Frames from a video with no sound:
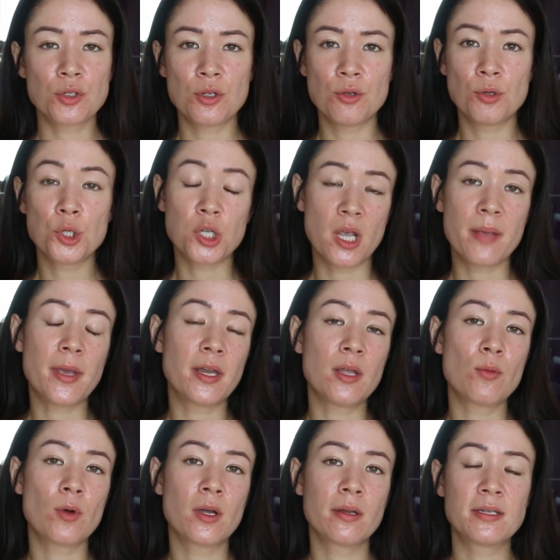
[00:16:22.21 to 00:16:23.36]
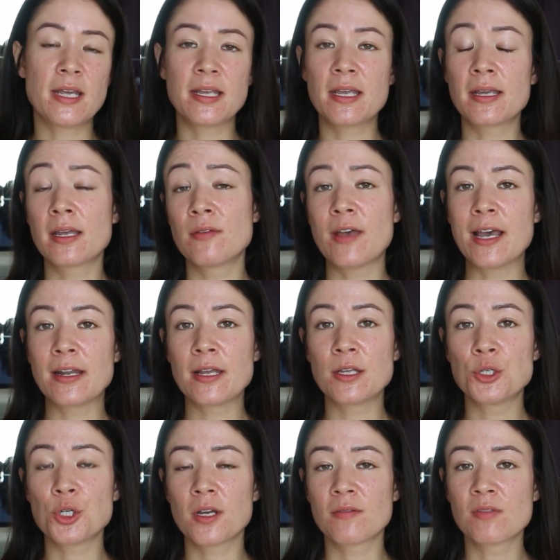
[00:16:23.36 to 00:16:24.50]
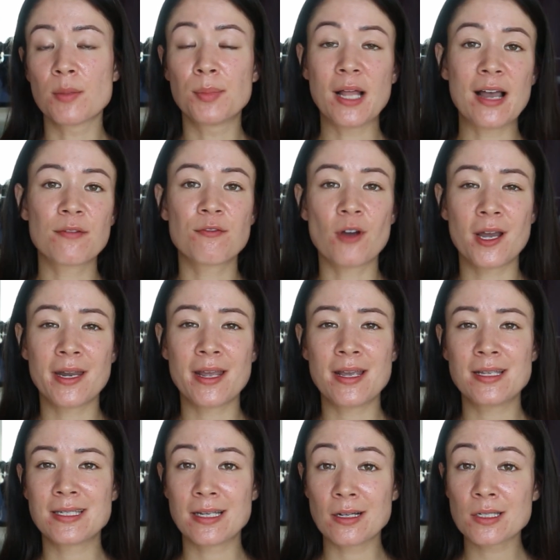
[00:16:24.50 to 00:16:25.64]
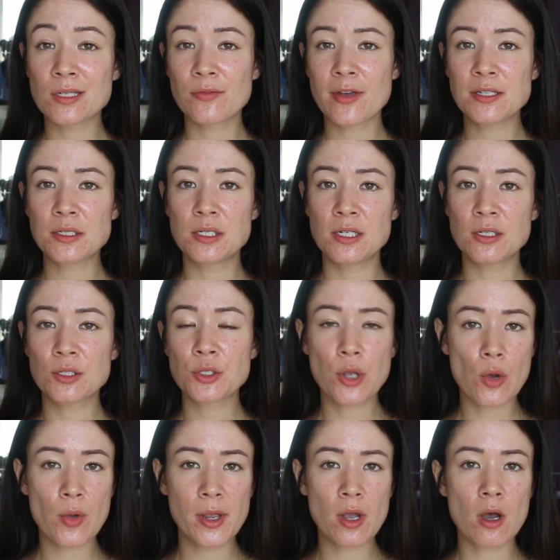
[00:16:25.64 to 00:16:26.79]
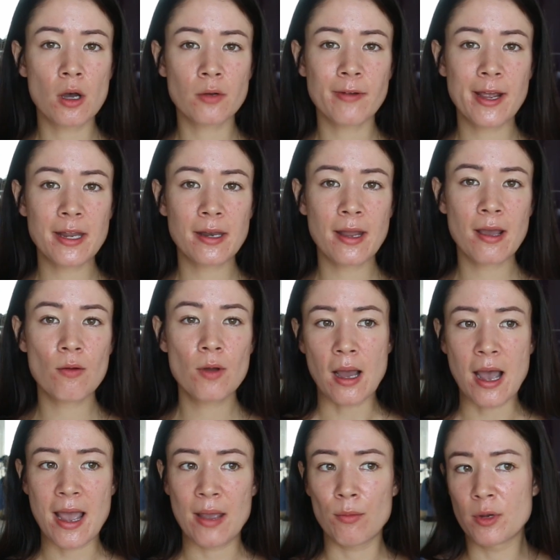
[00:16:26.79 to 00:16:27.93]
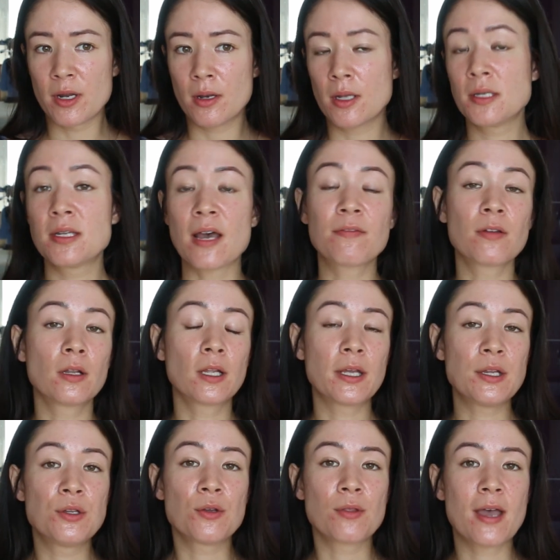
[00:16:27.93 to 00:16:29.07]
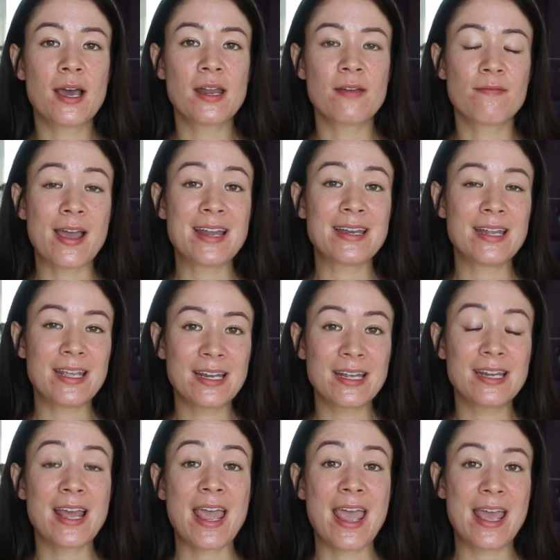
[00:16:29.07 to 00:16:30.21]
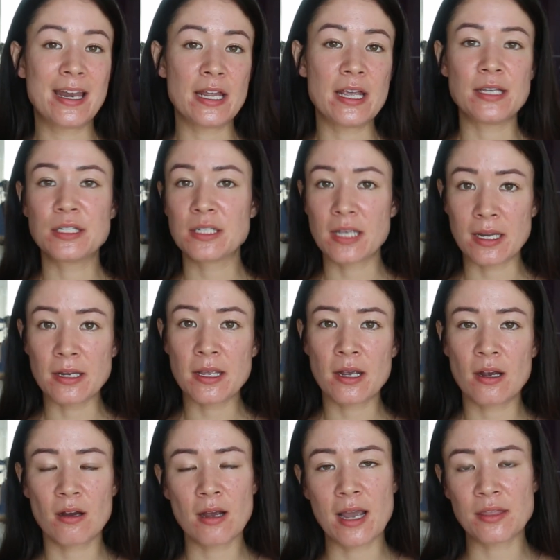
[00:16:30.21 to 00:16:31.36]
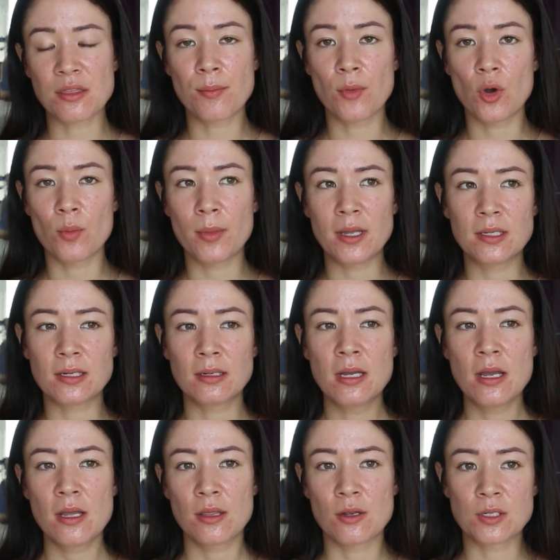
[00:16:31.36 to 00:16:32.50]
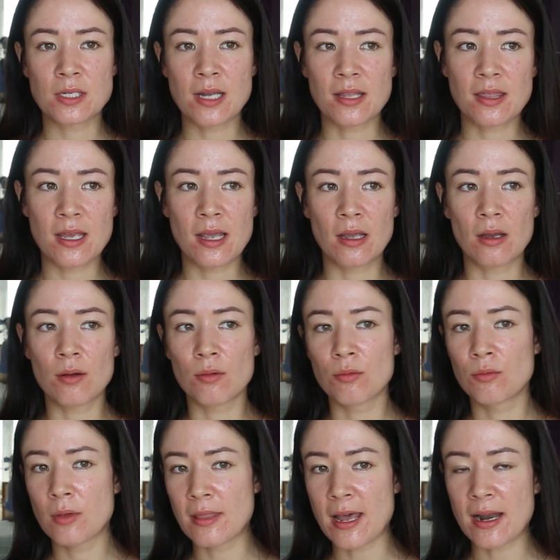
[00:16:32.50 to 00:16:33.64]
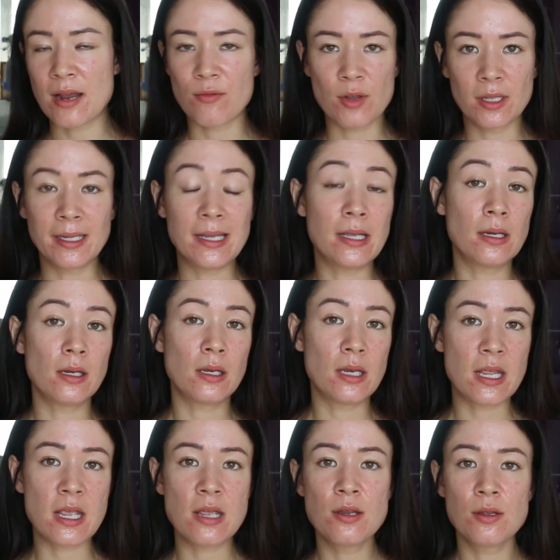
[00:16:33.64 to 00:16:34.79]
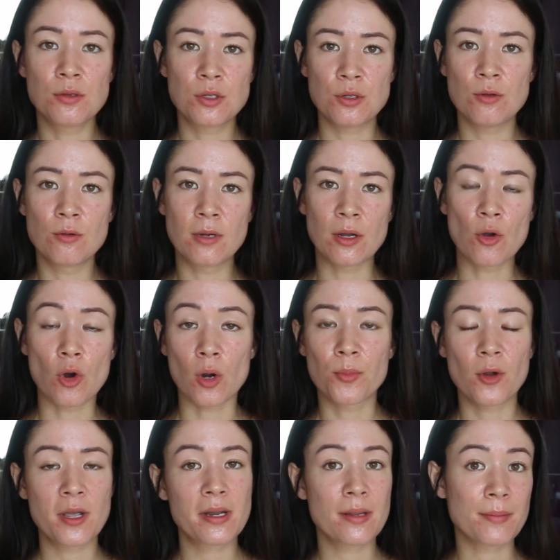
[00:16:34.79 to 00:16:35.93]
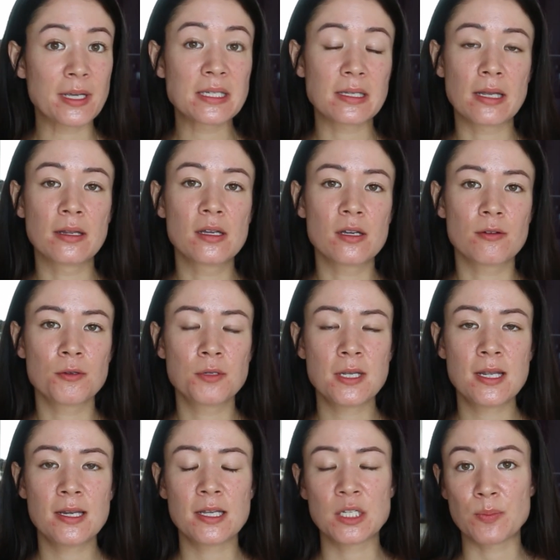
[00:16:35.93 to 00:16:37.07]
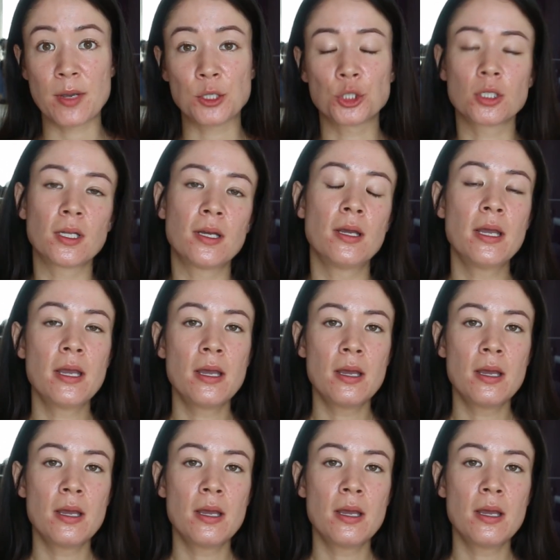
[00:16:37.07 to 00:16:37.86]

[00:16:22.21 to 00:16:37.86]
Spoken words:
to shame anyone taking advantage of the Black Friday sales event deals going on right now. I would definitely do that if I needed any skincare at the moment. There's nothing that I really need to incorporate in my skincare routine, especially